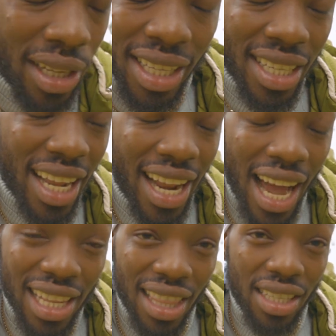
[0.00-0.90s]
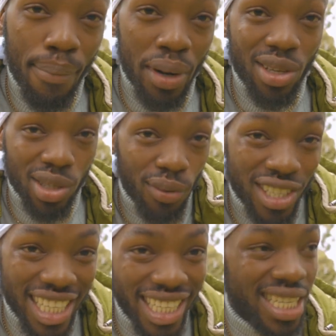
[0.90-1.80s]
Yesterday night, the temperature's
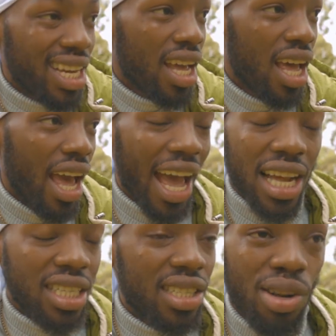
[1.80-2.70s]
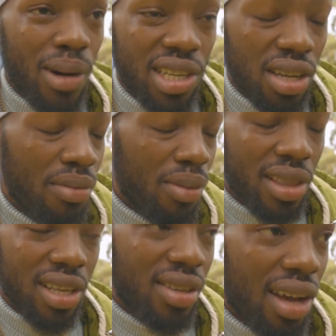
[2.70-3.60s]
14. And nobody told me
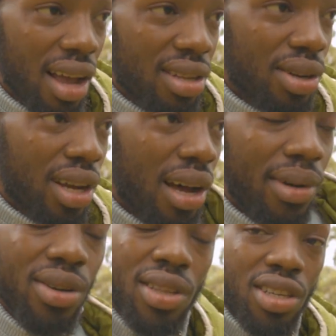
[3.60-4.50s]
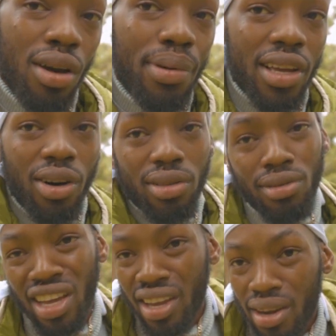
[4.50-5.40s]
about this, so I have to come and do the shopping all the
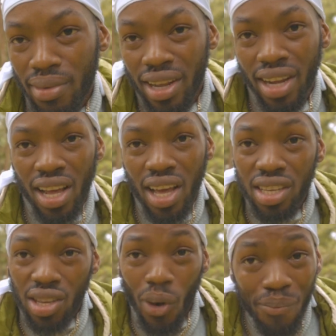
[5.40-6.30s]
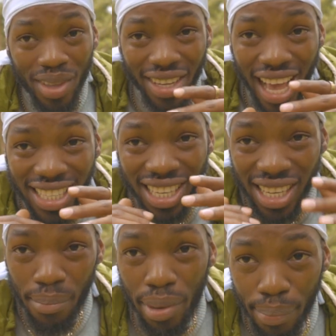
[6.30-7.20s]
way here, man. So, guys, just
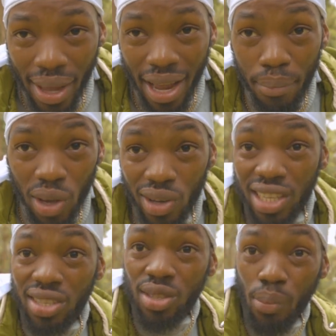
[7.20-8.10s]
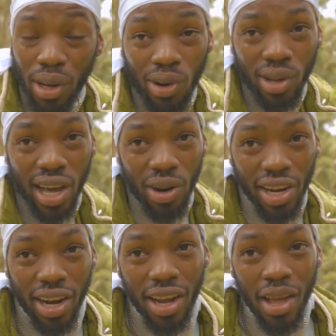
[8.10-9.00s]
come prepared because it's super cold out
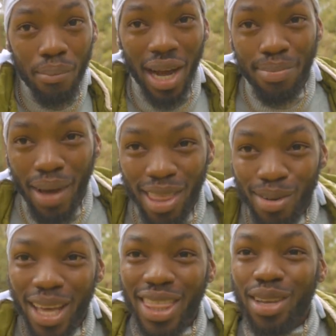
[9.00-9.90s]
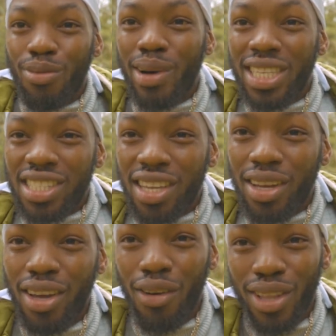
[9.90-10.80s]
here. But by the way, thank you my sister
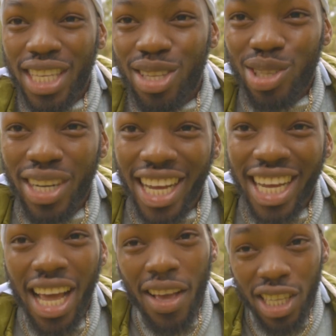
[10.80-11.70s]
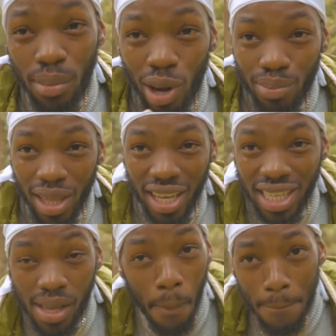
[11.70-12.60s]
for this turtleneck. She bought me
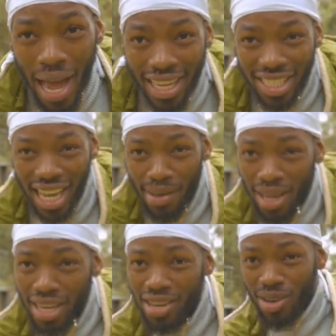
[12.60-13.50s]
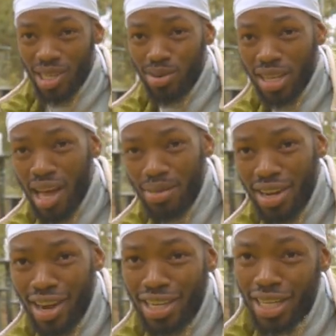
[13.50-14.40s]
this back in time and didn't know it would come in
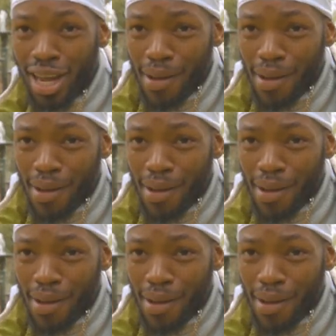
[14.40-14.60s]
handy.